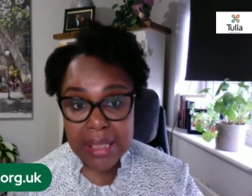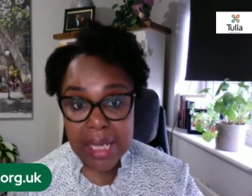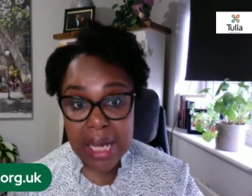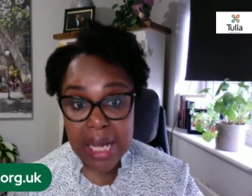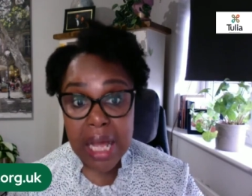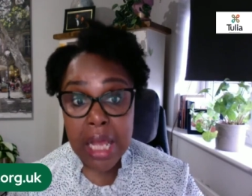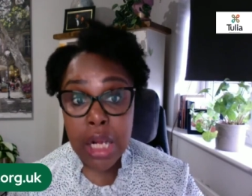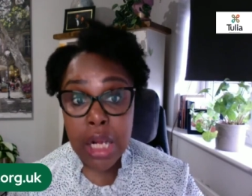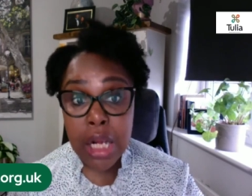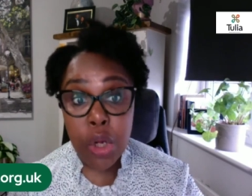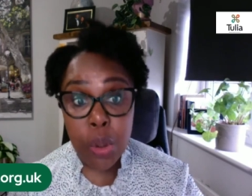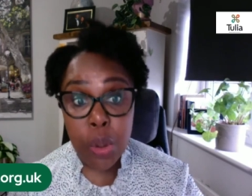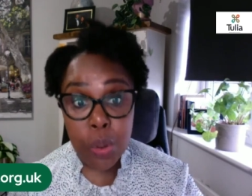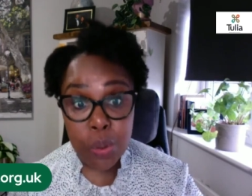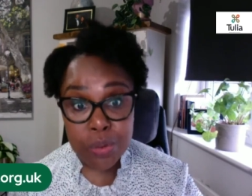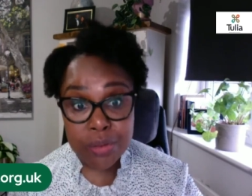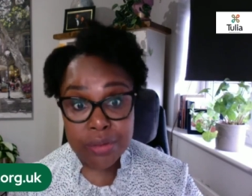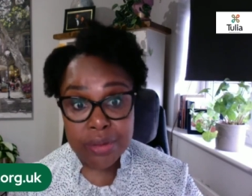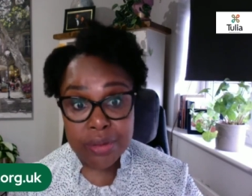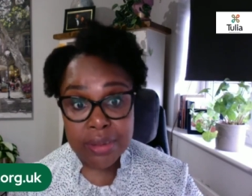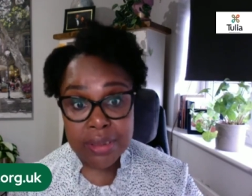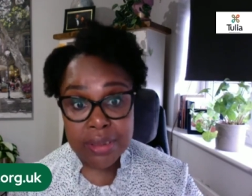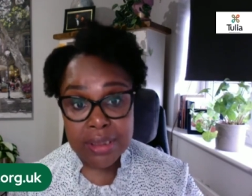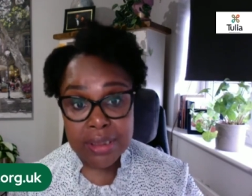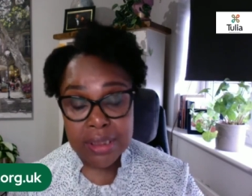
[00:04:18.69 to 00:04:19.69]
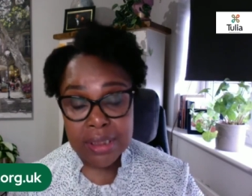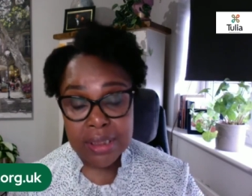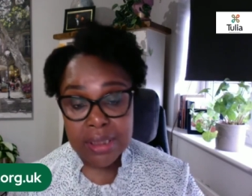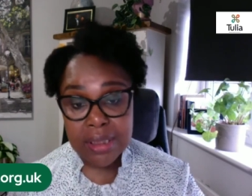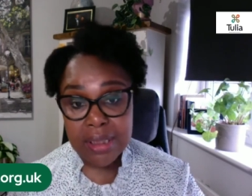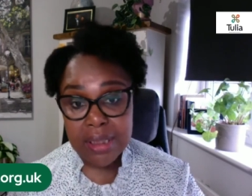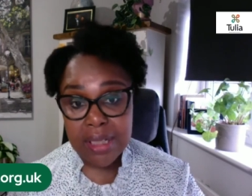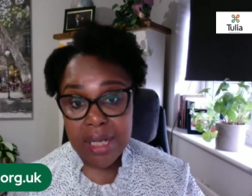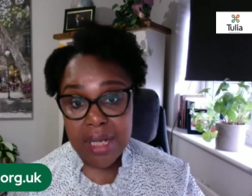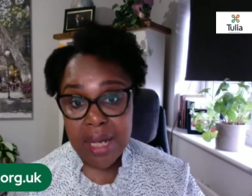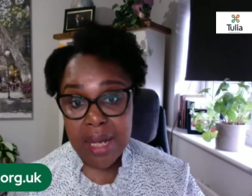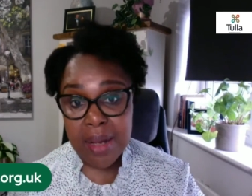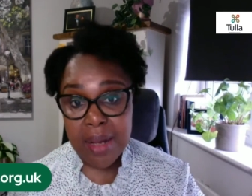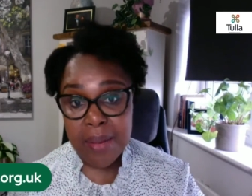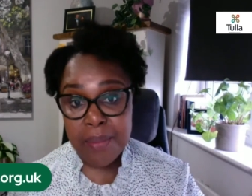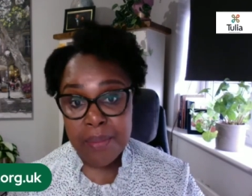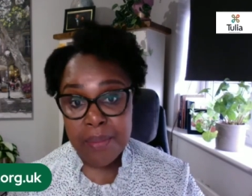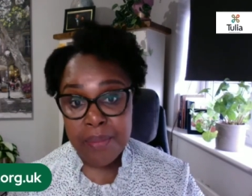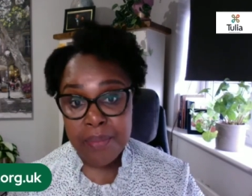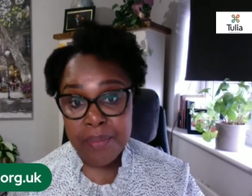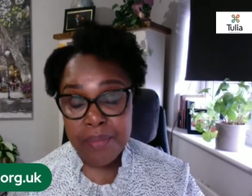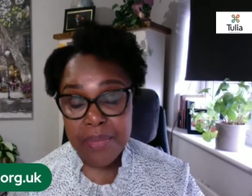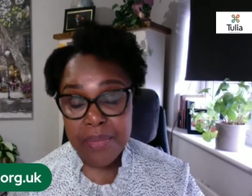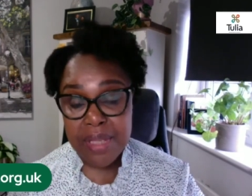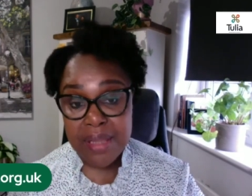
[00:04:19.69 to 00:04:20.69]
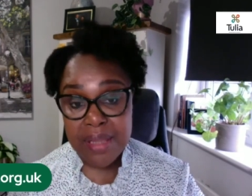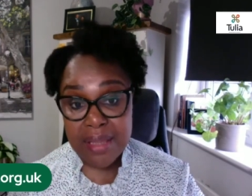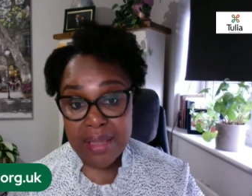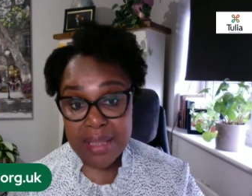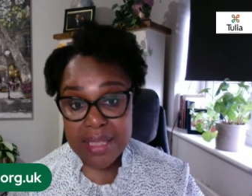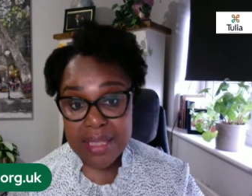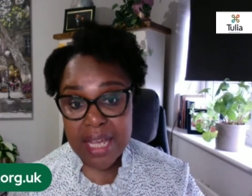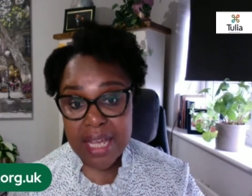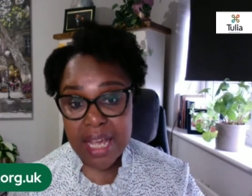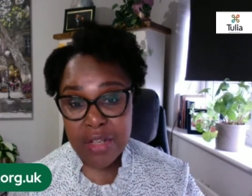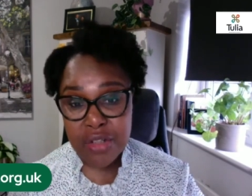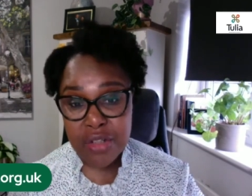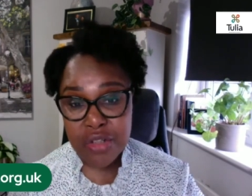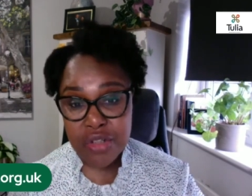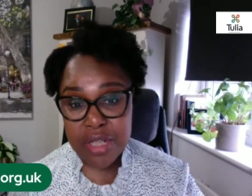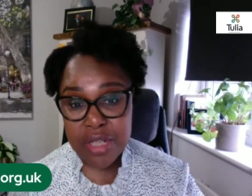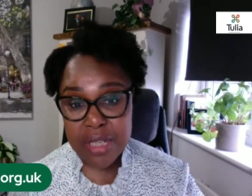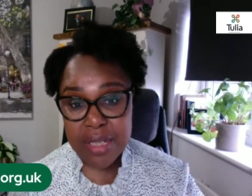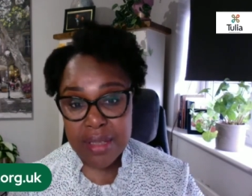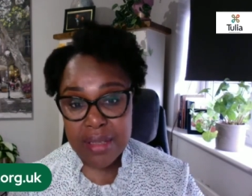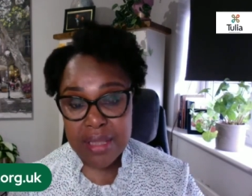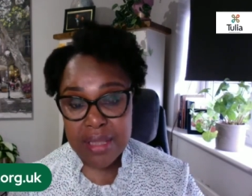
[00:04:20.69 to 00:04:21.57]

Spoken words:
alone in this country.